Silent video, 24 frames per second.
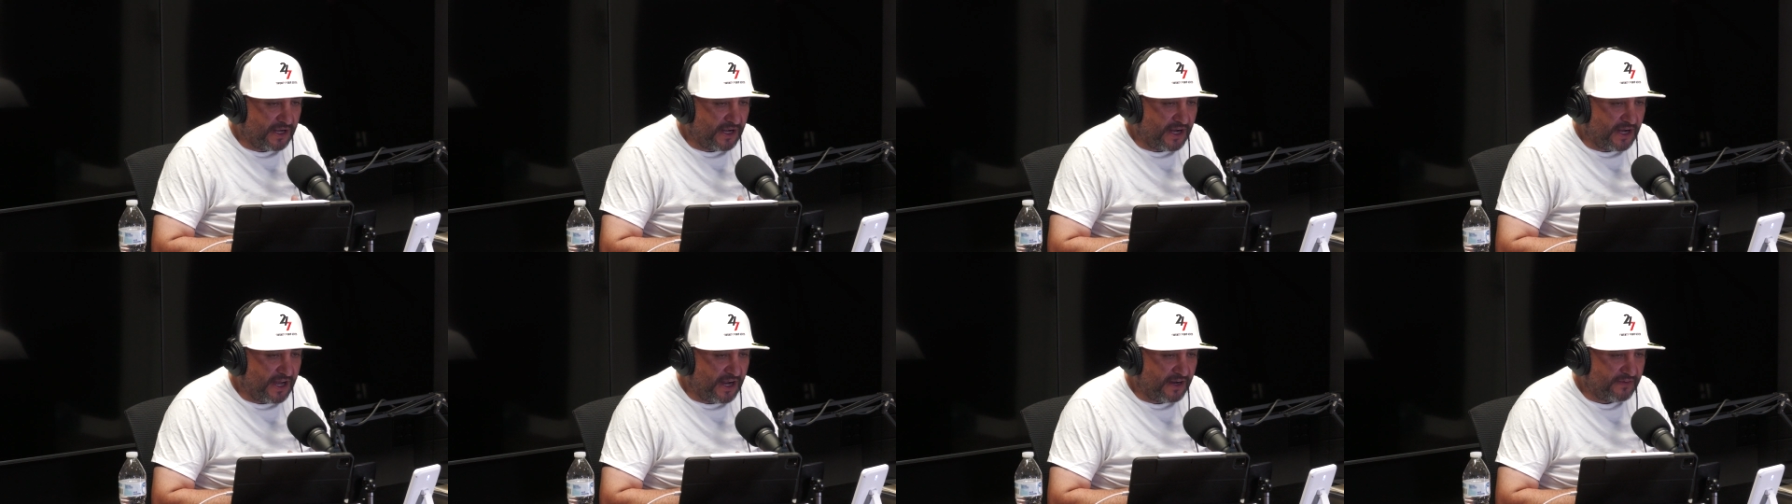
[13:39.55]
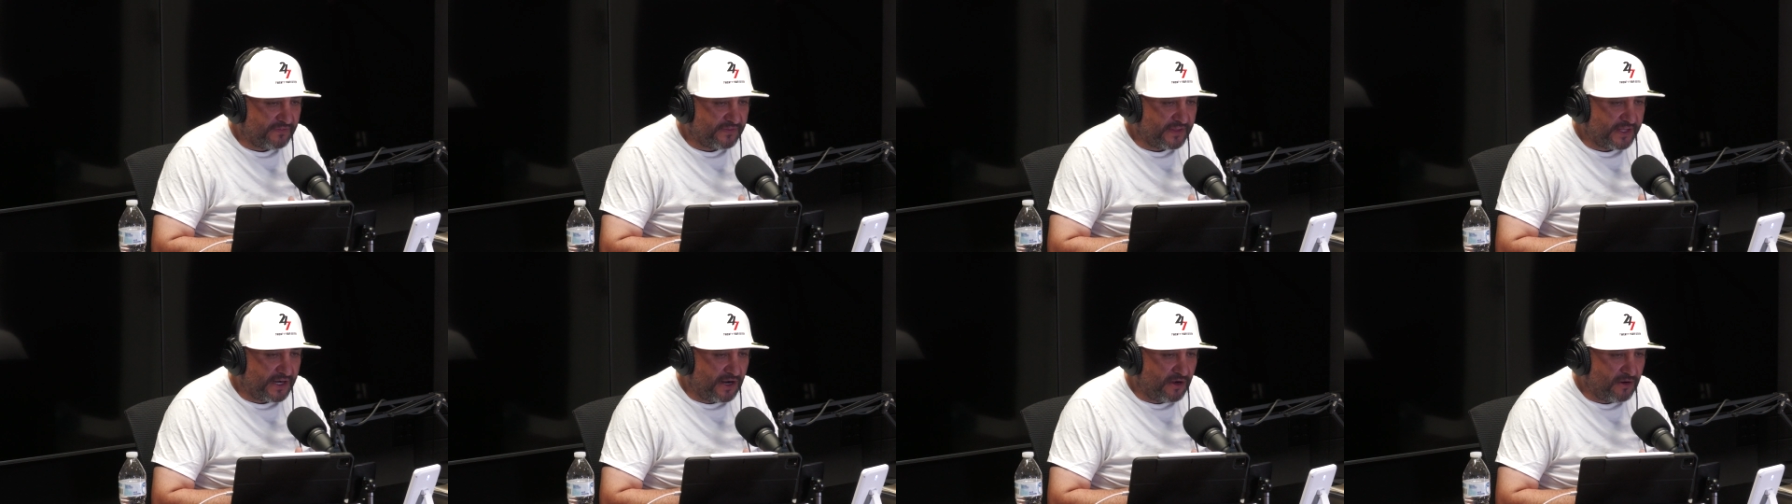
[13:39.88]
life
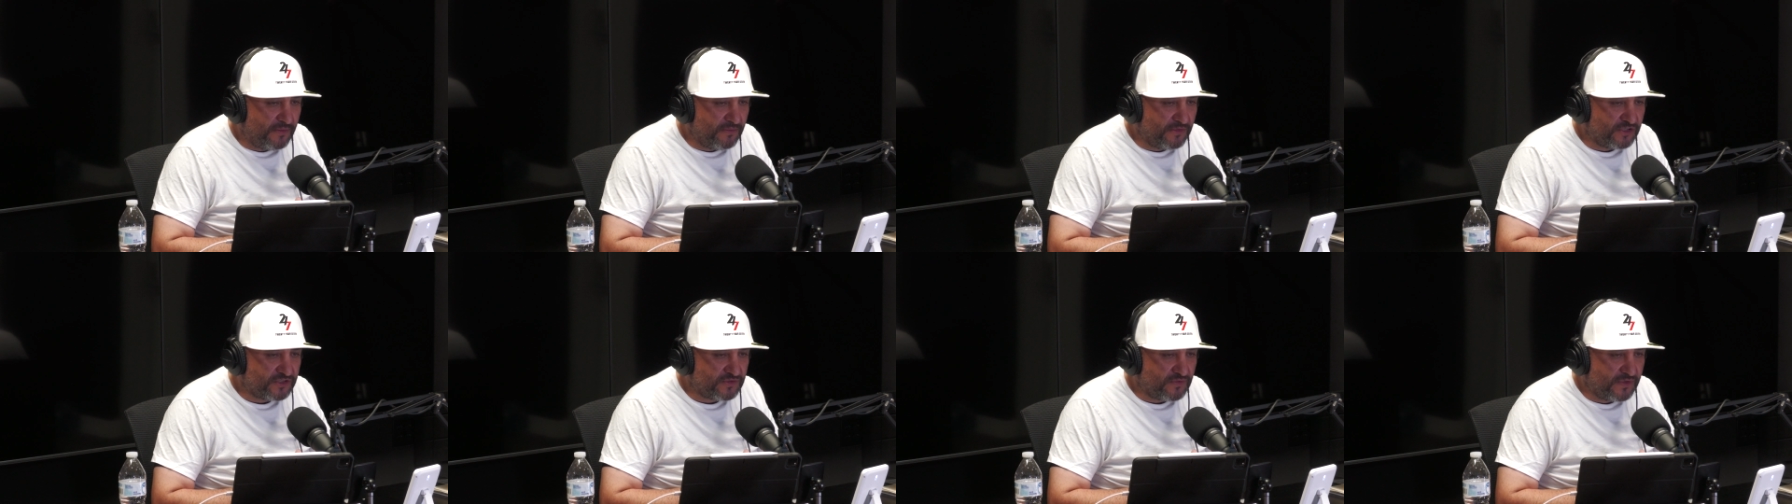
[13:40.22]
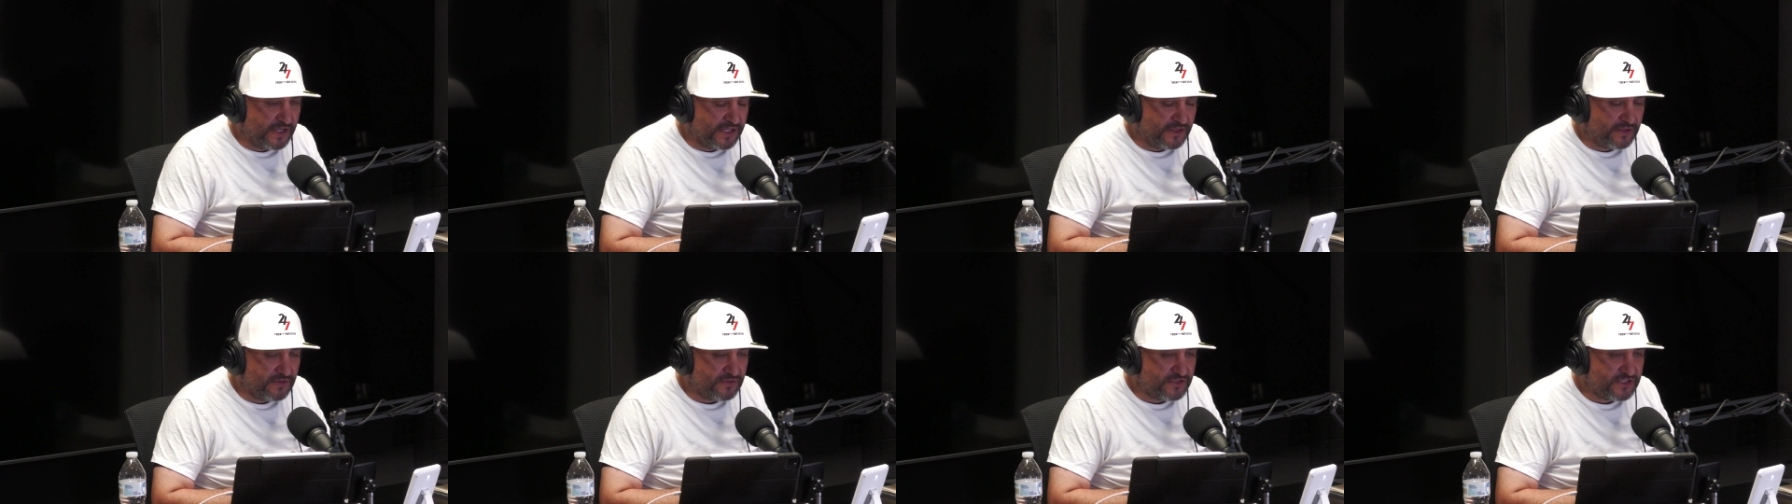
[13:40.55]
that I almost
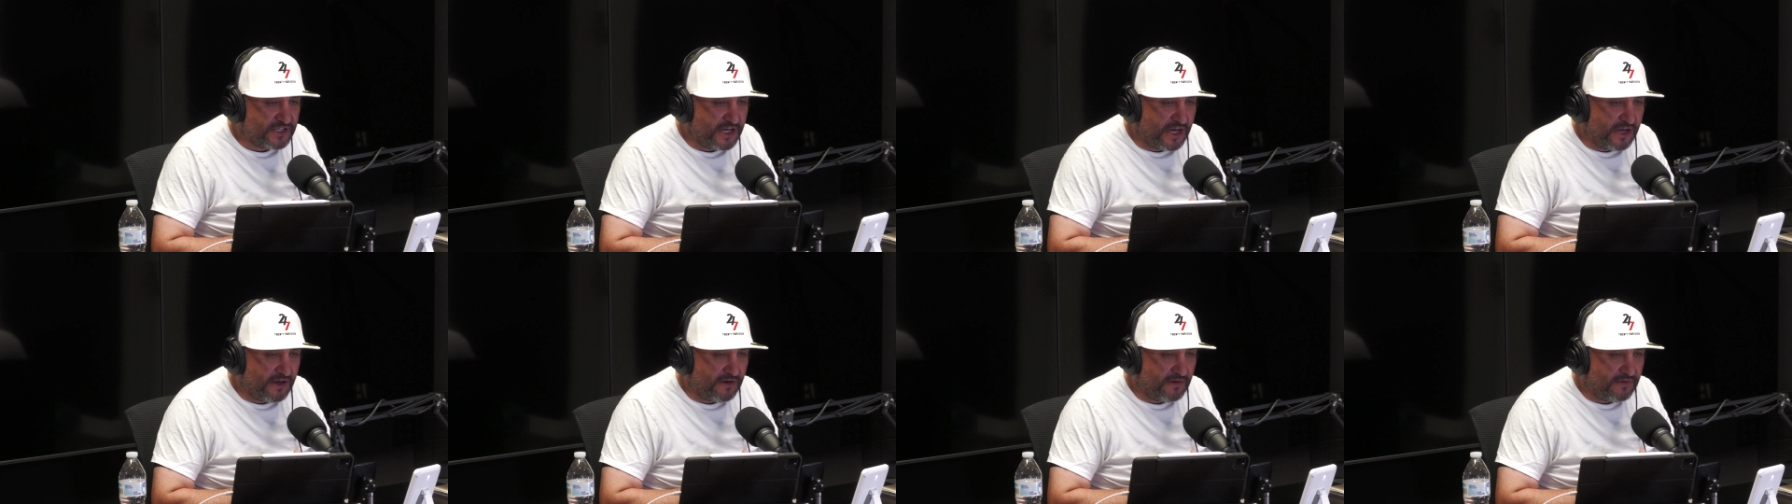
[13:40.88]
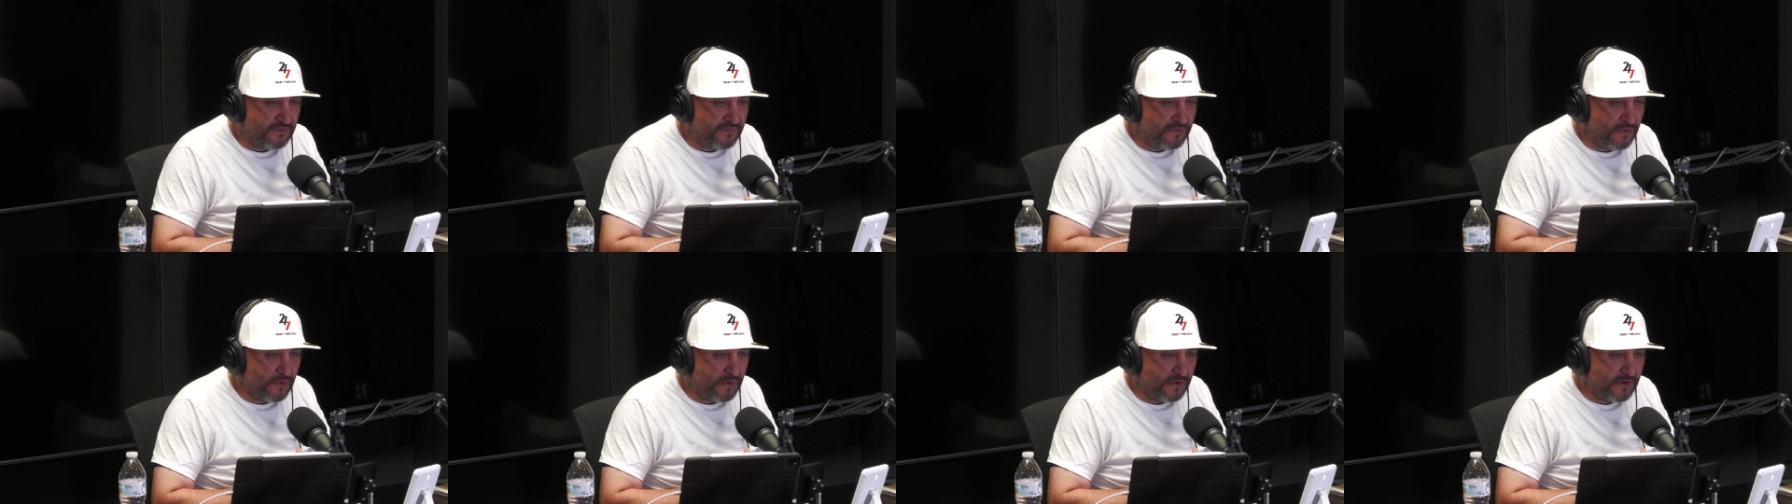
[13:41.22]
went to jail
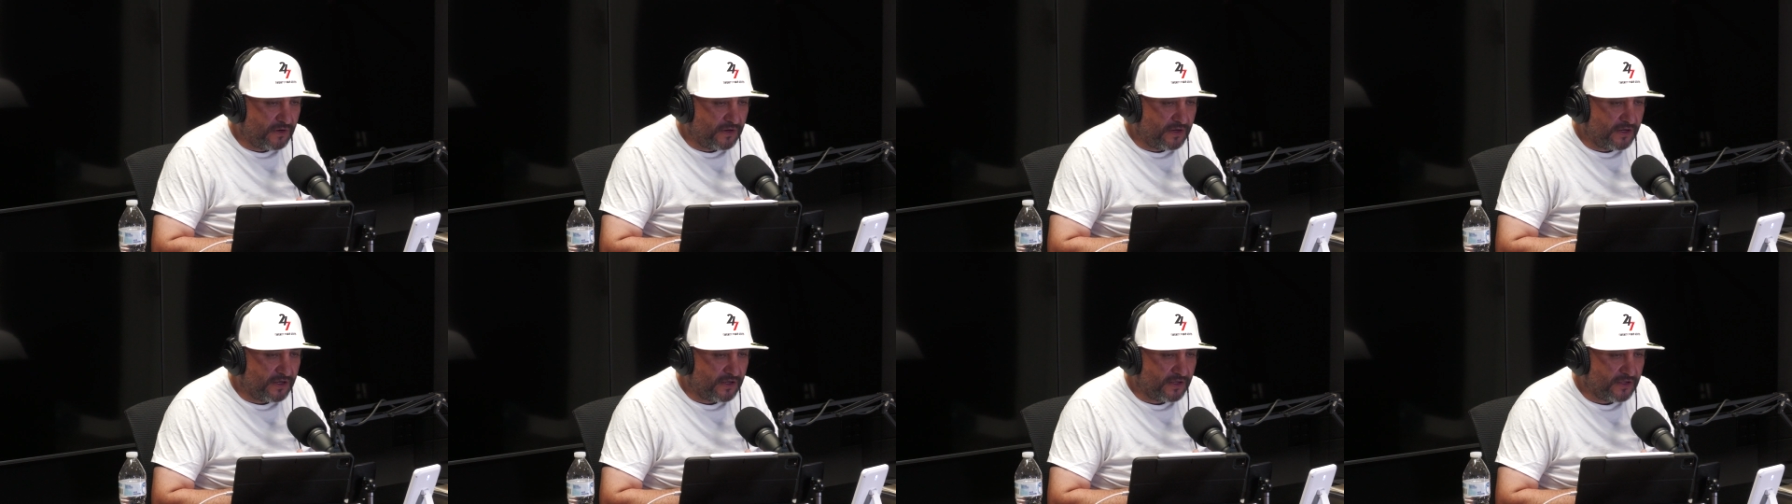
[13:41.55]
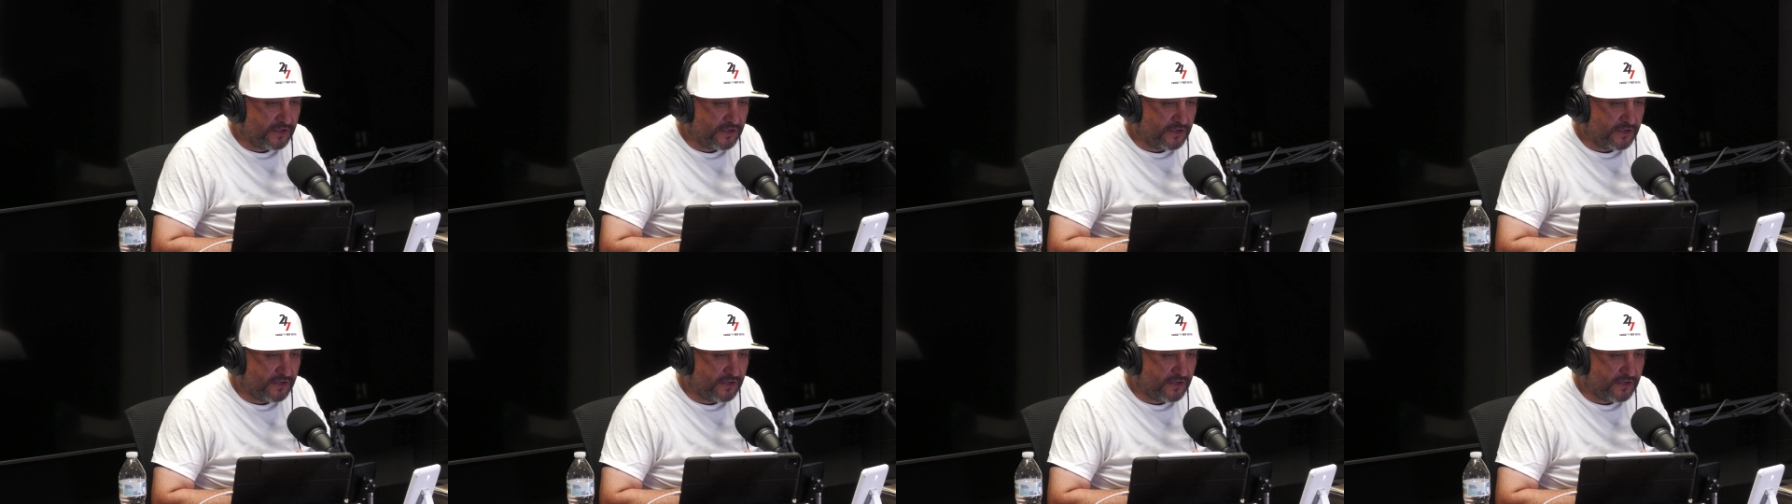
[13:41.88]
for